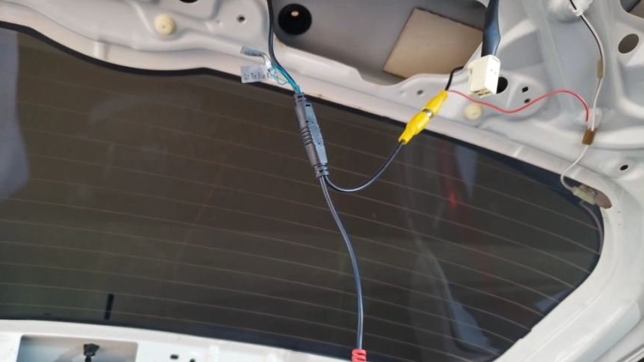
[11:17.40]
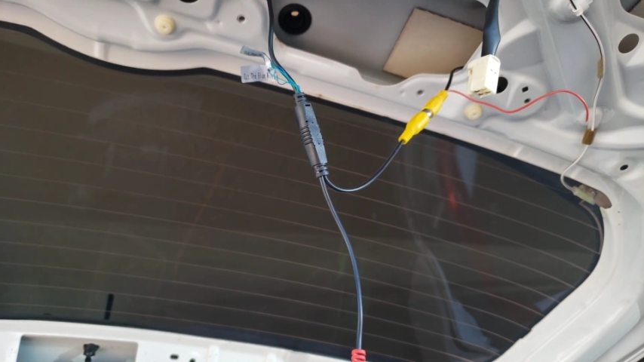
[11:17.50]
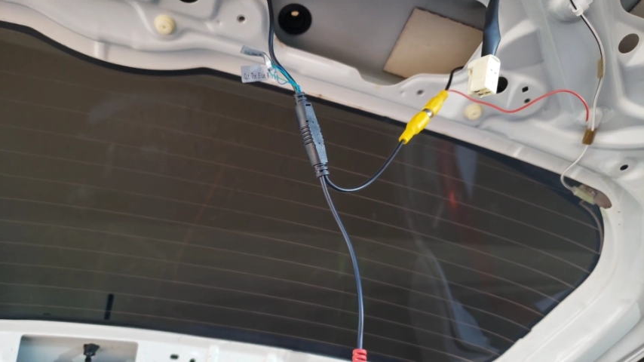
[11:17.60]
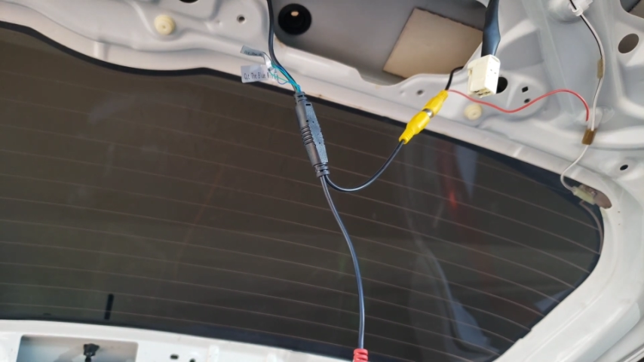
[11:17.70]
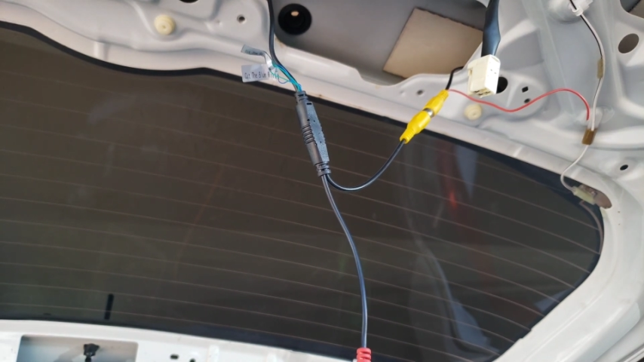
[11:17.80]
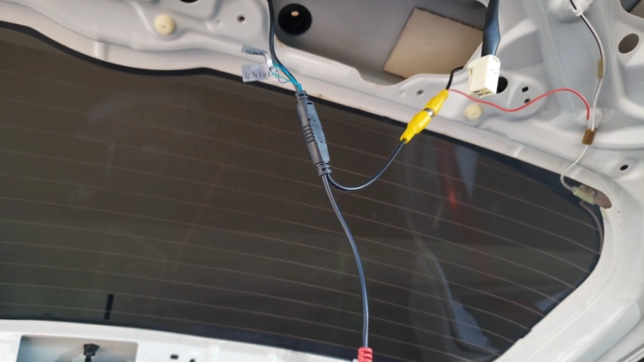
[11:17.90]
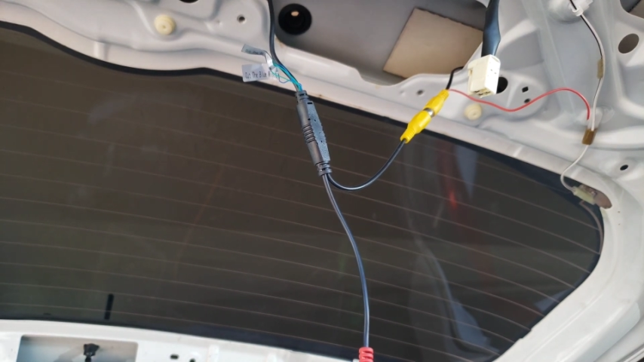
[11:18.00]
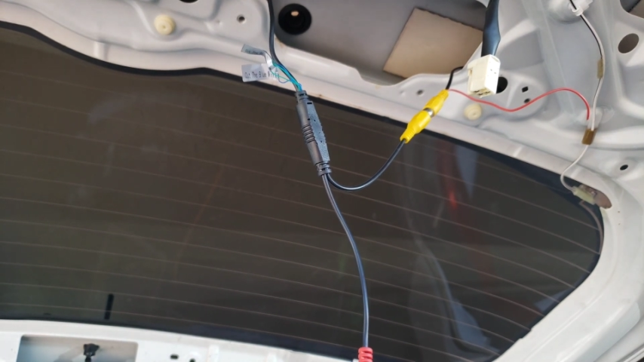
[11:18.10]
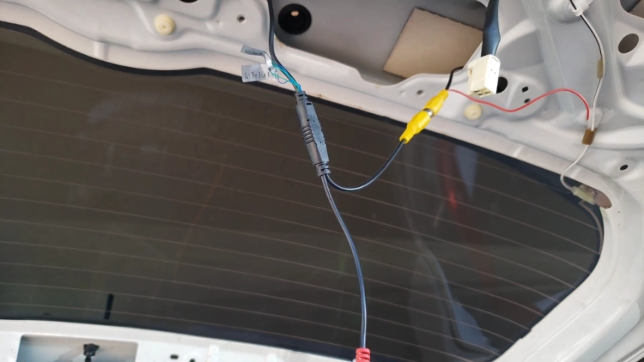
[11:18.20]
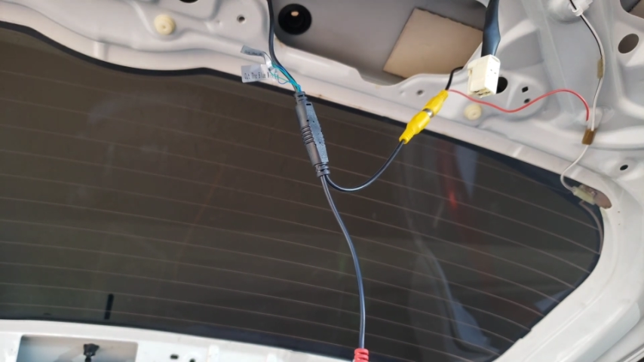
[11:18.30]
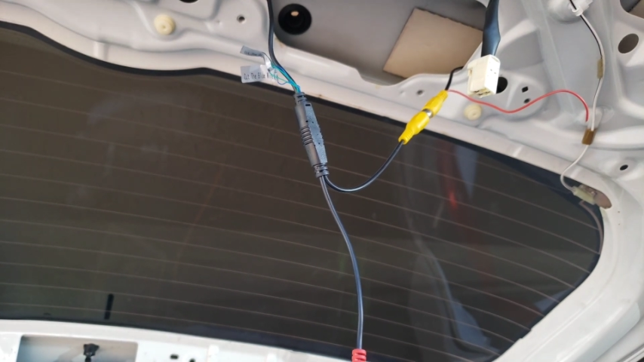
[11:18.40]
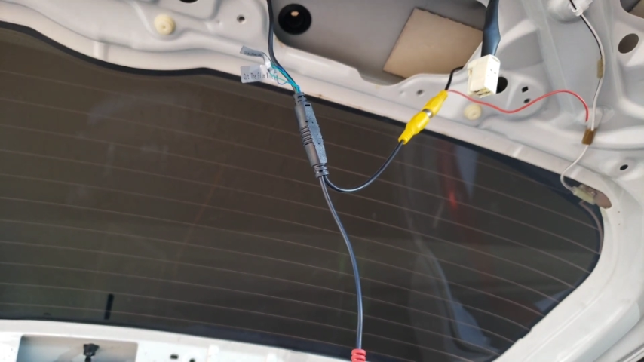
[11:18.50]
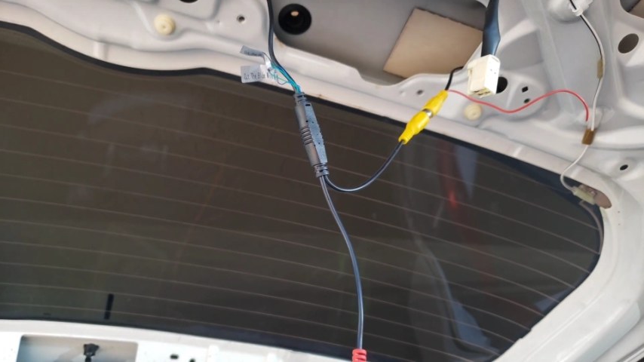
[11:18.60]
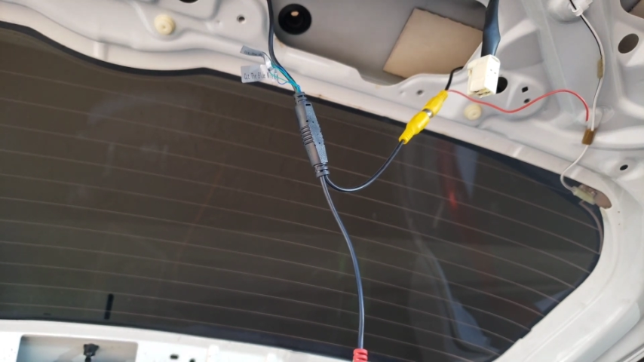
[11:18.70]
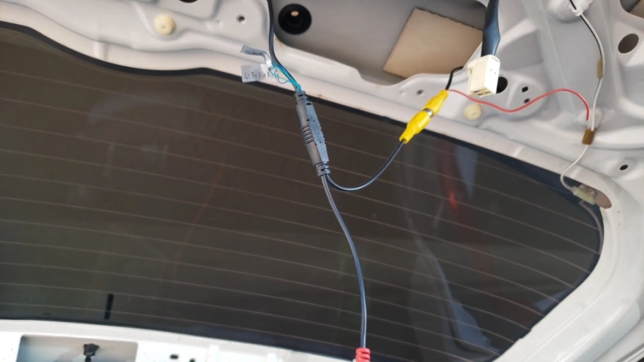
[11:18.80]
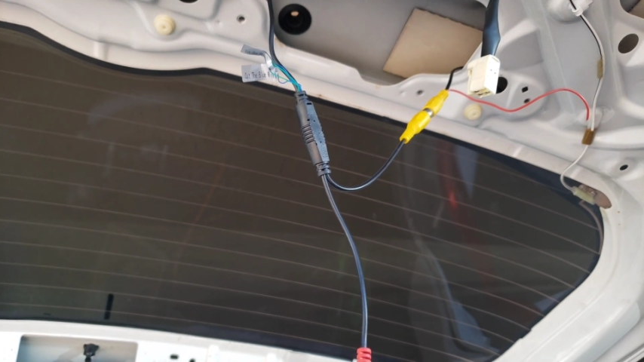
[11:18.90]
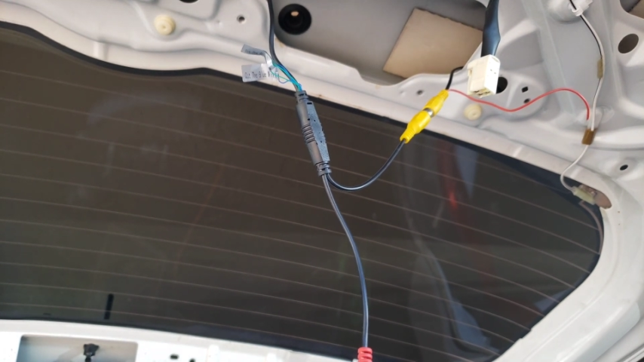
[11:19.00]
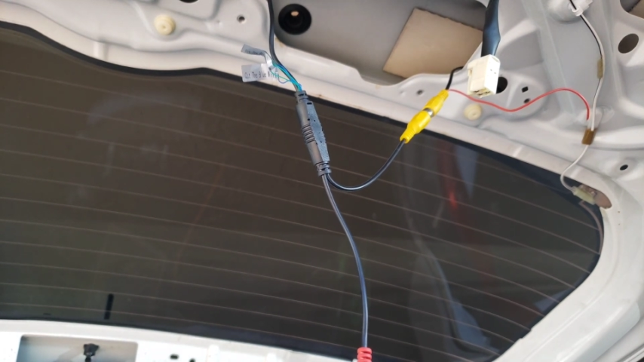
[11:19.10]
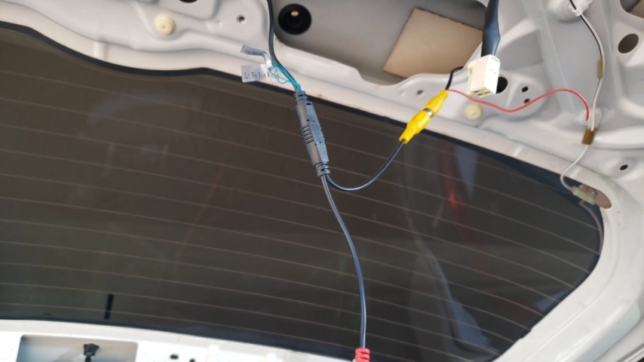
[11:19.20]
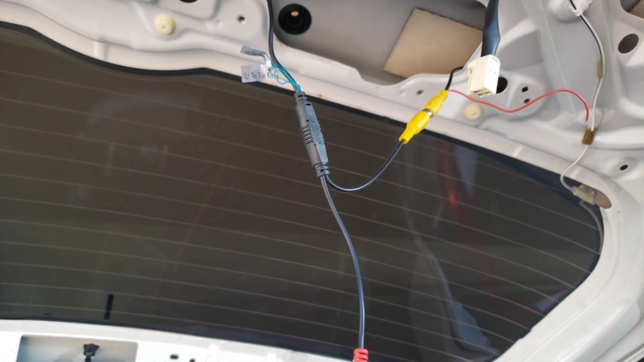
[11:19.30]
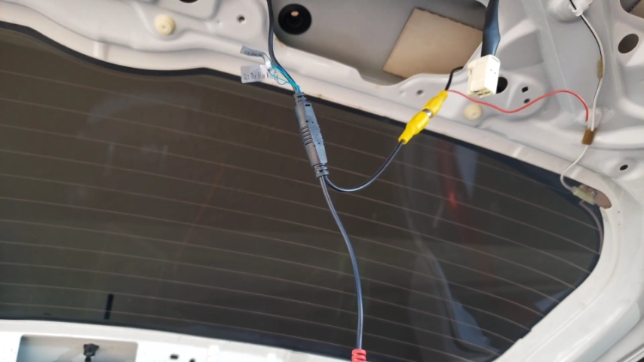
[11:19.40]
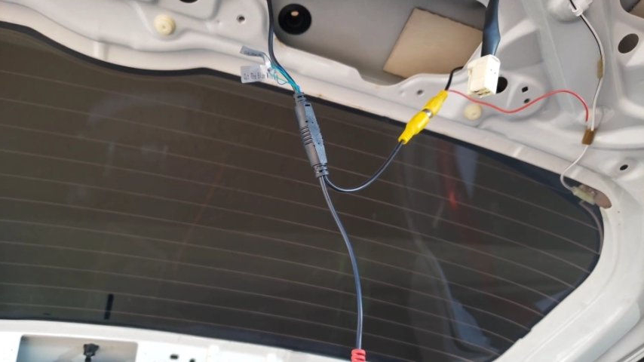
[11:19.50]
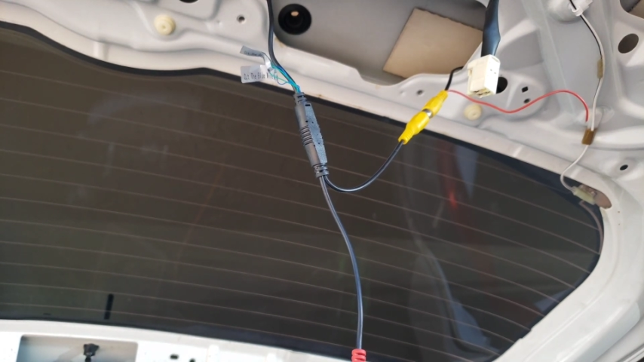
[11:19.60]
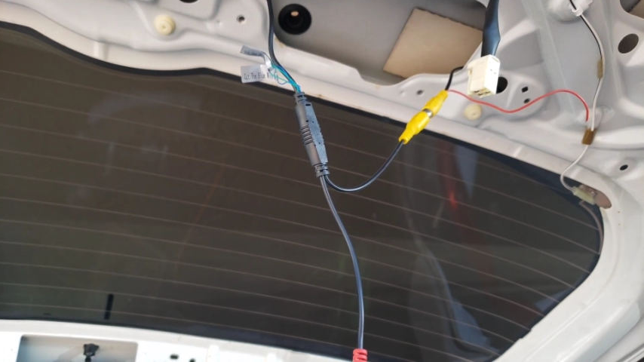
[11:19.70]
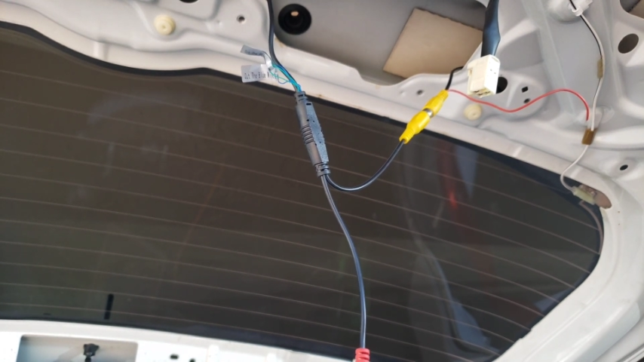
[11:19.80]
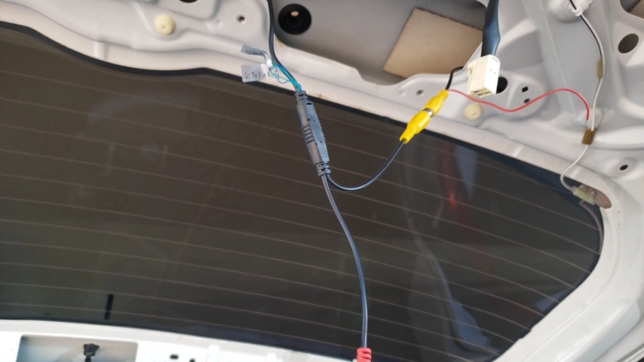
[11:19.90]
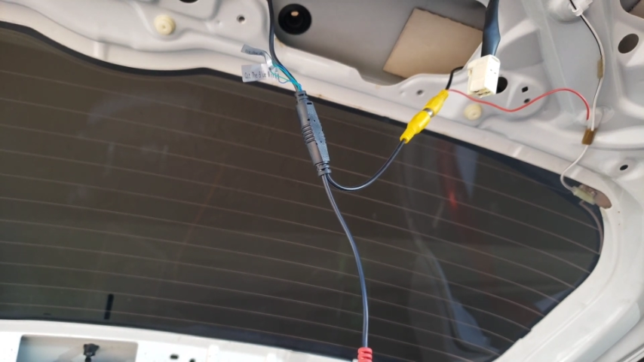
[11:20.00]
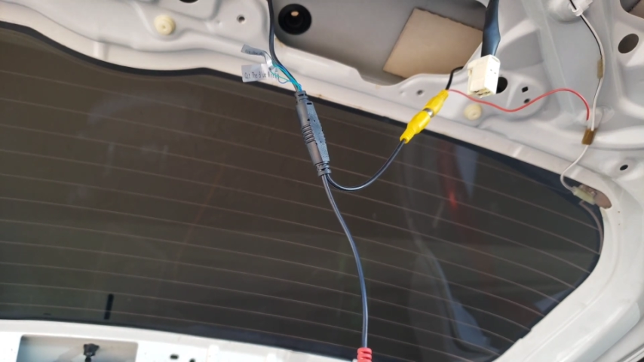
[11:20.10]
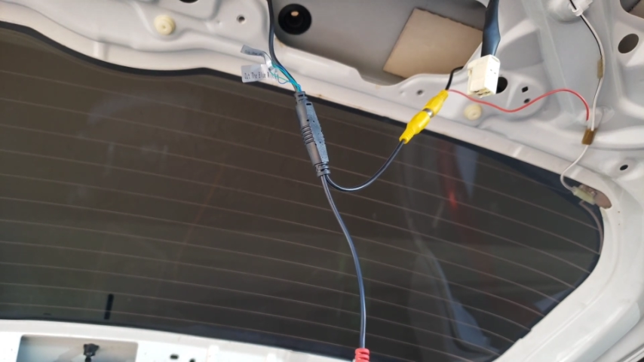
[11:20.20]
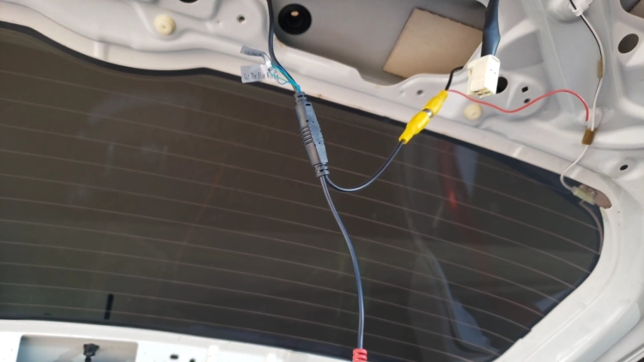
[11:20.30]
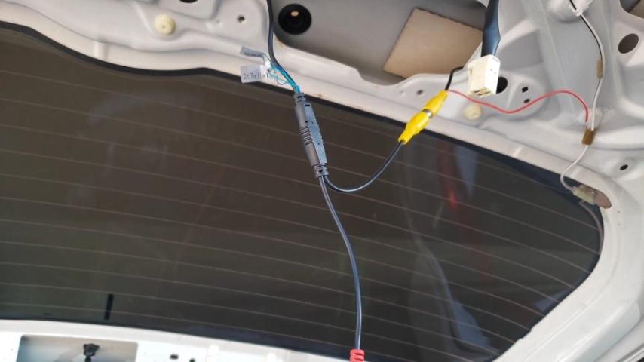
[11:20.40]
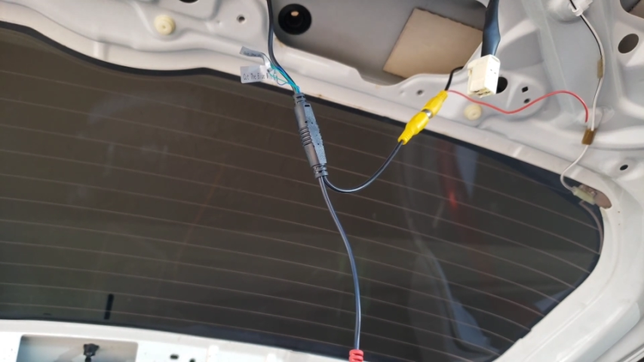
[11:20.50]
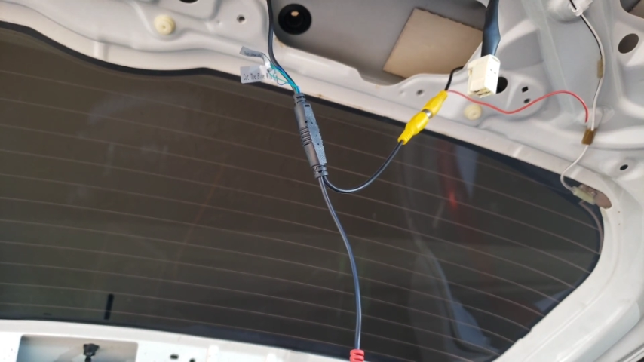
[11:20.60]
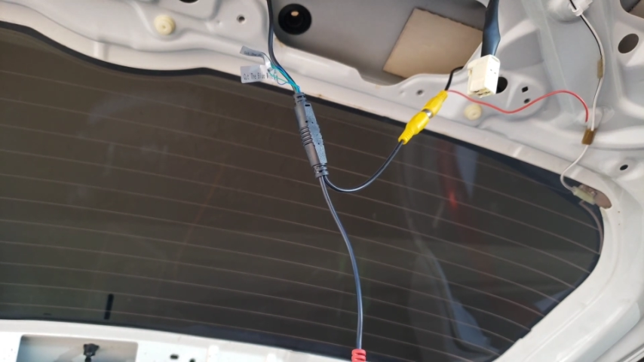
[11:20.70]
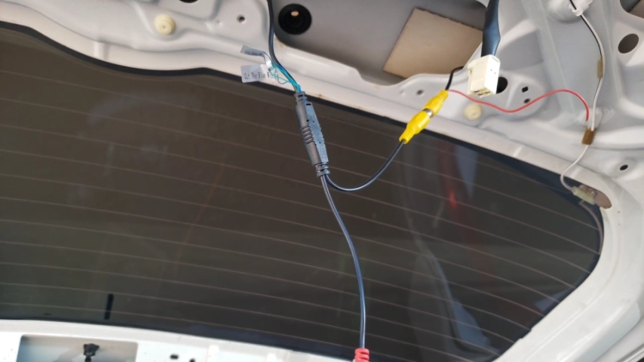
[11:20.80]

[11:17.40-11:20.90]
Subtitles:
[unreadable: no face in view]